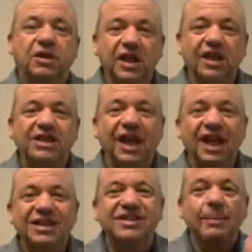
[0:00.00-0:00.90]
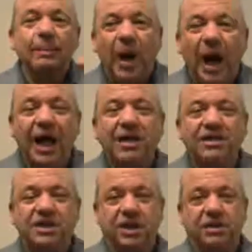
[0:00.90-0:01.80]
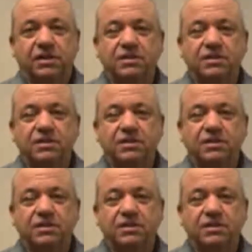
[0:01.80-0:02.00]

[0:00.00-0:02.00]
This is the policy